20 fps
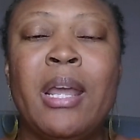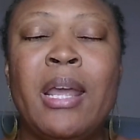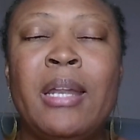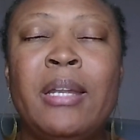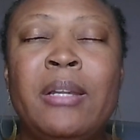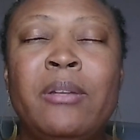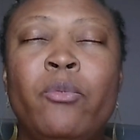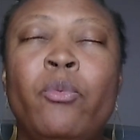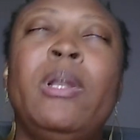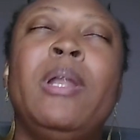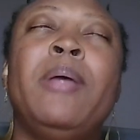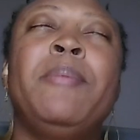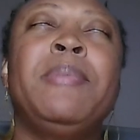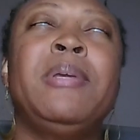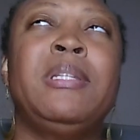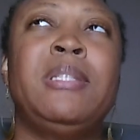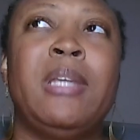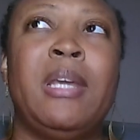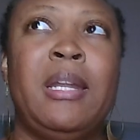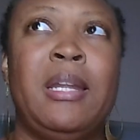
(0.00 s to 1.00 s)
and well, let me
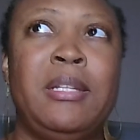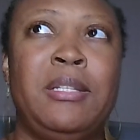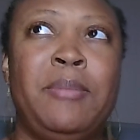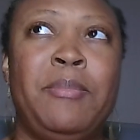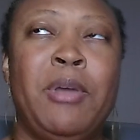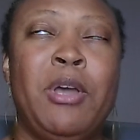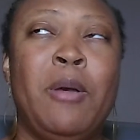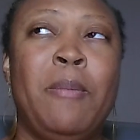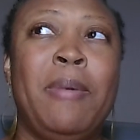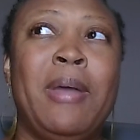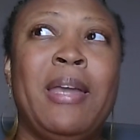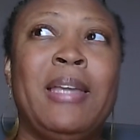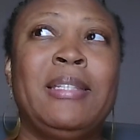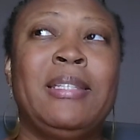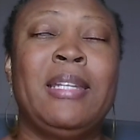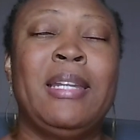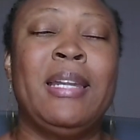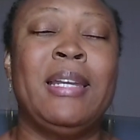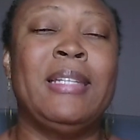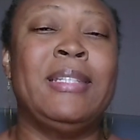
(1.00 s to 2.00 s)
say this. Let me go back and
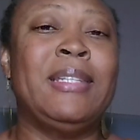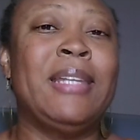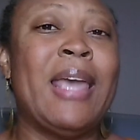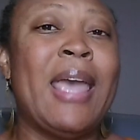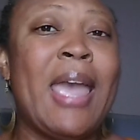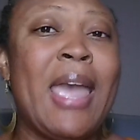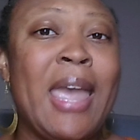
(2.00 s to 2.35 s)
say this.